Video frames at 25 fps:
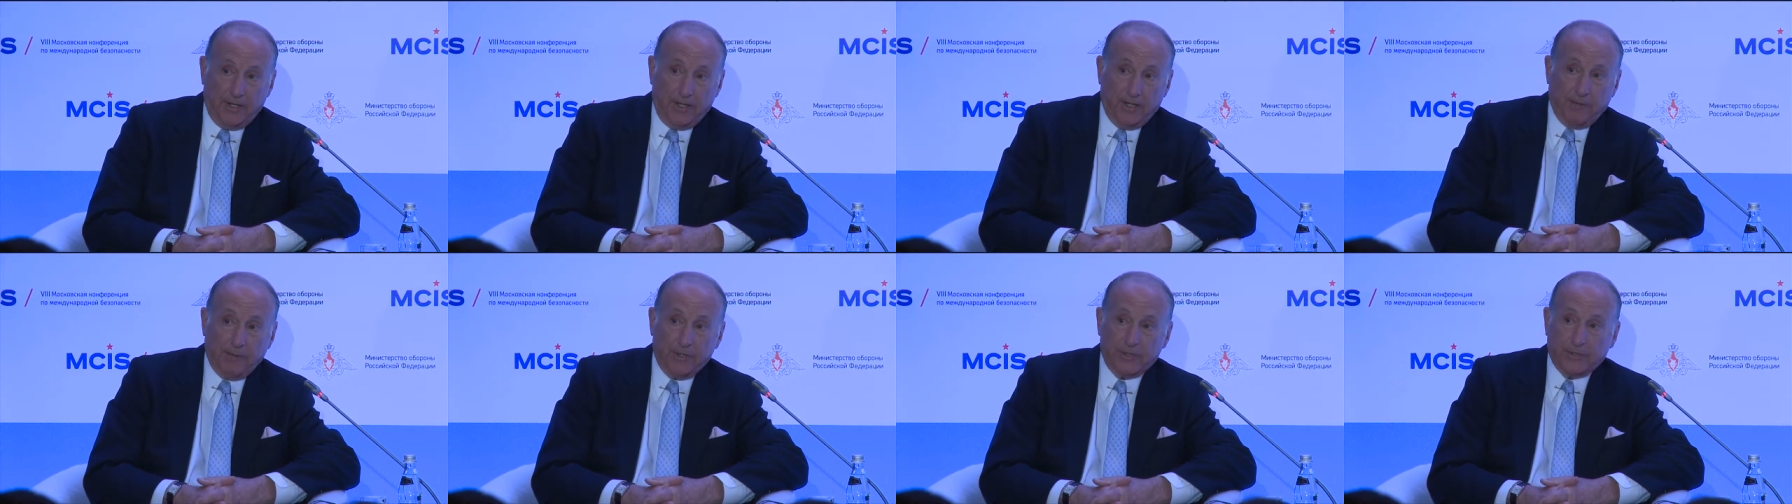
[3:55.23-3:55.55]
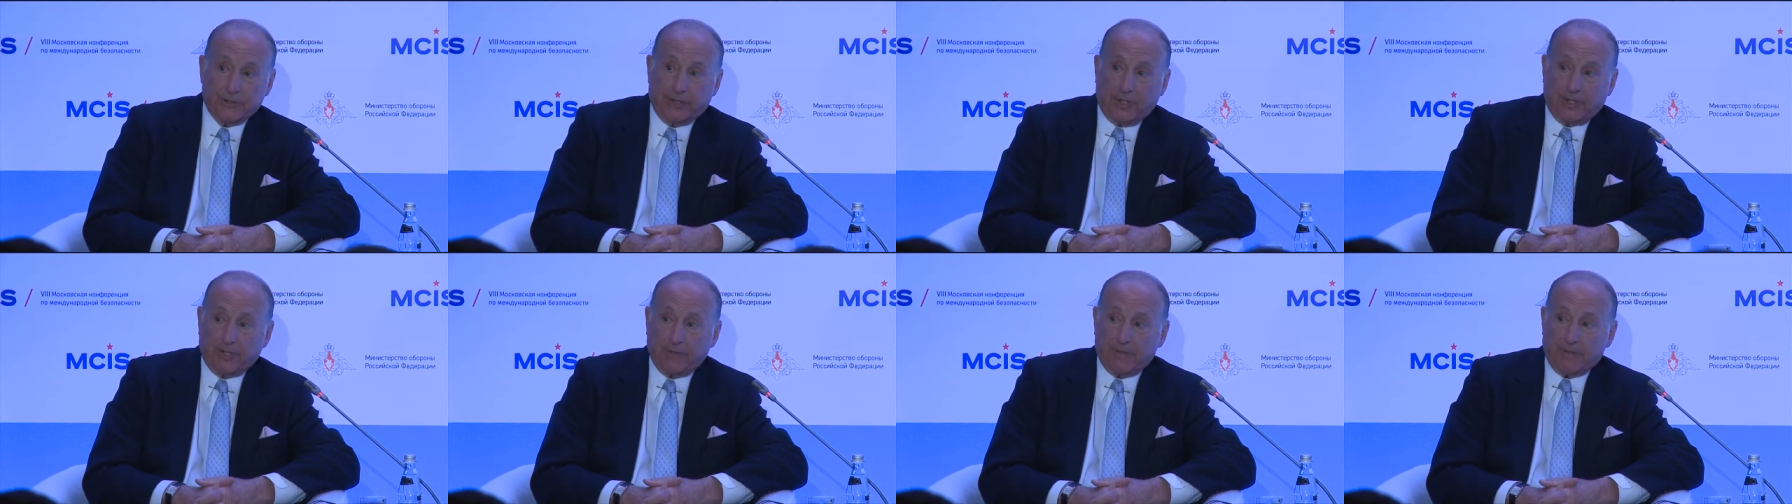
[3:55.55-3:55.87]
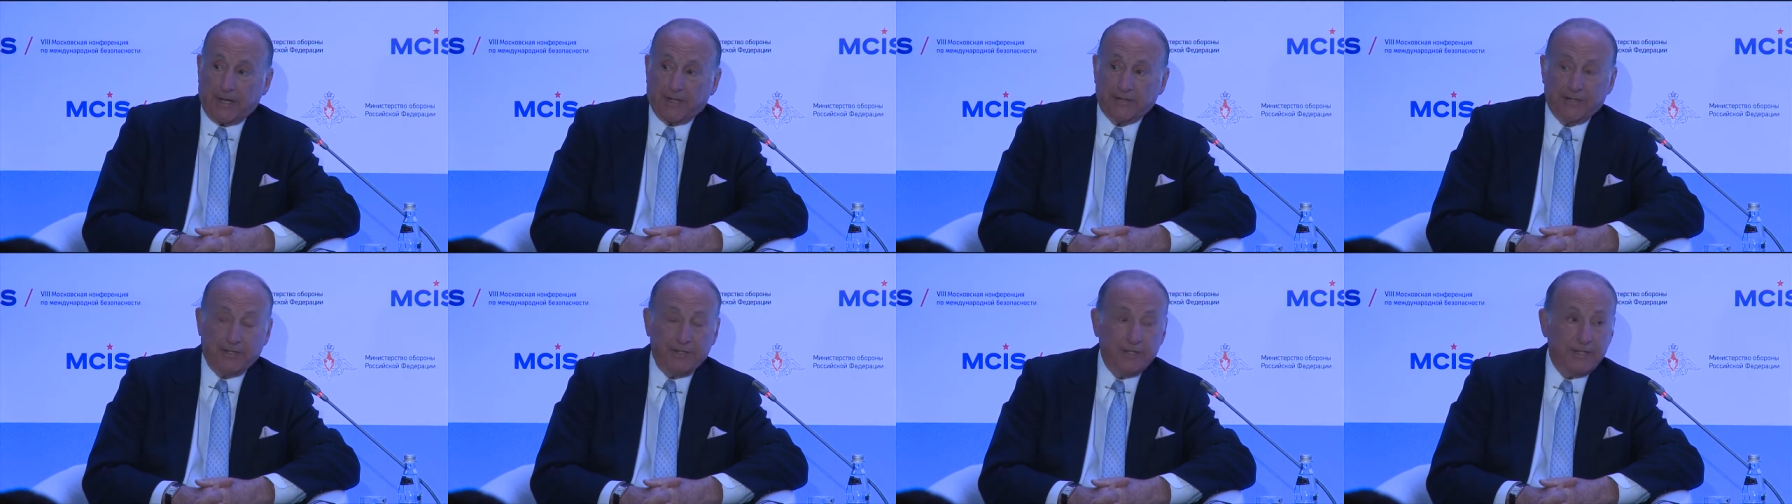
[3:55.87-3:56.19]
we talk
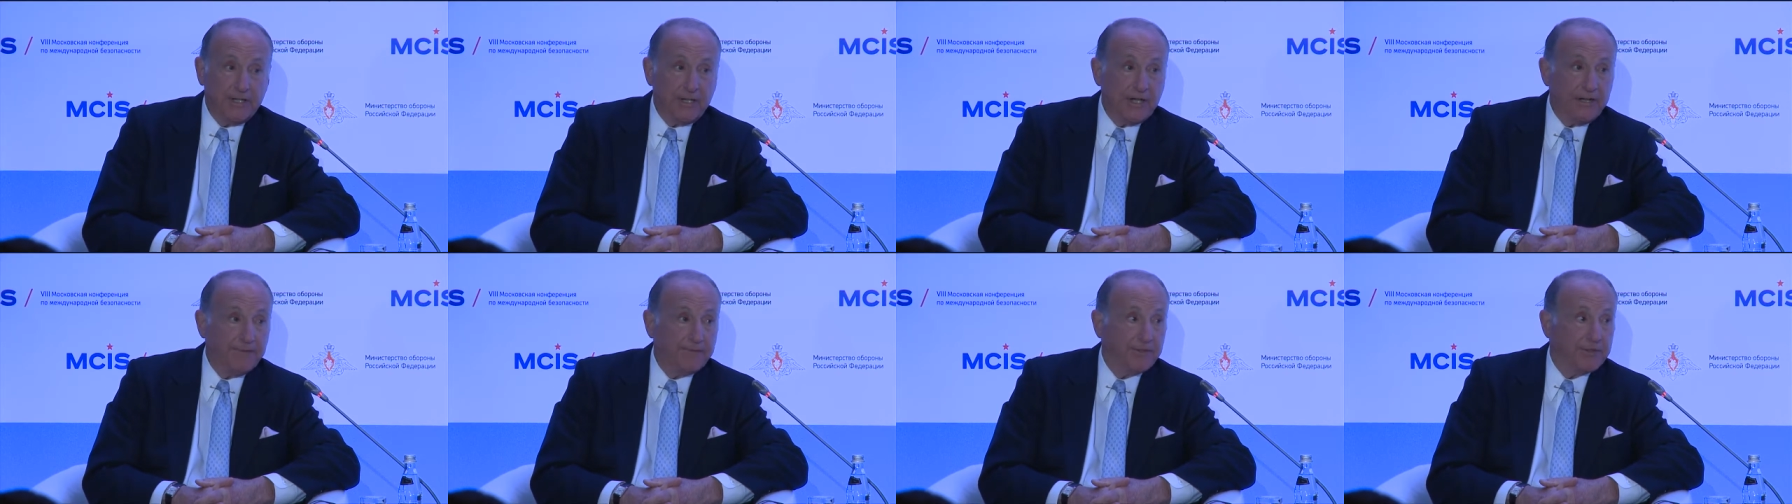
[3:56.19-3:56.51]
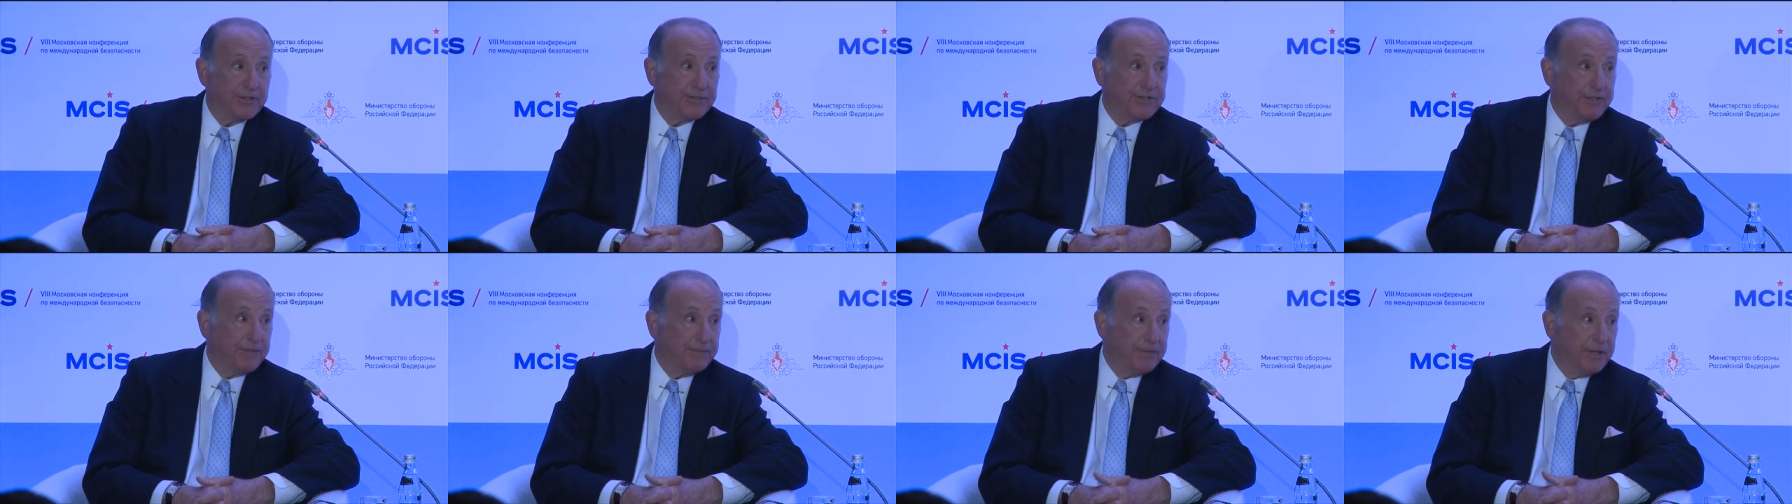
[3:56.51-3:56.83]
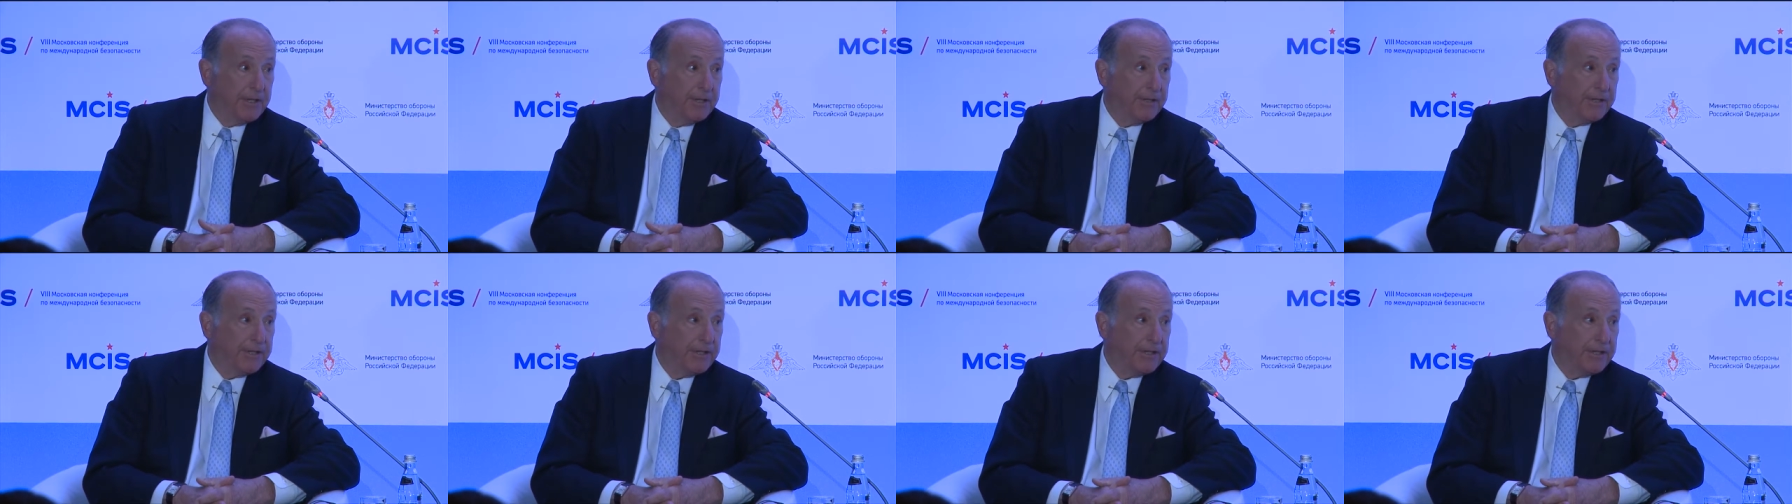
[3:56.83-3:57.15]
about the need for
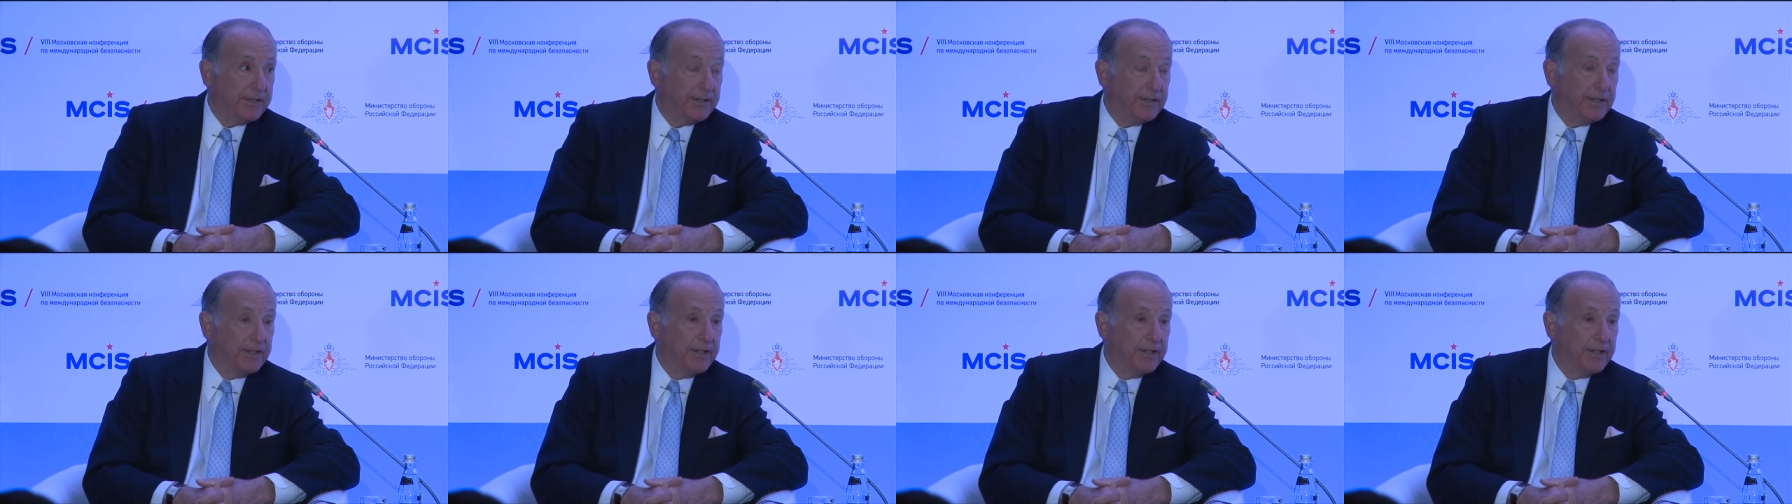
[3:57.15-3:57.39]
stability.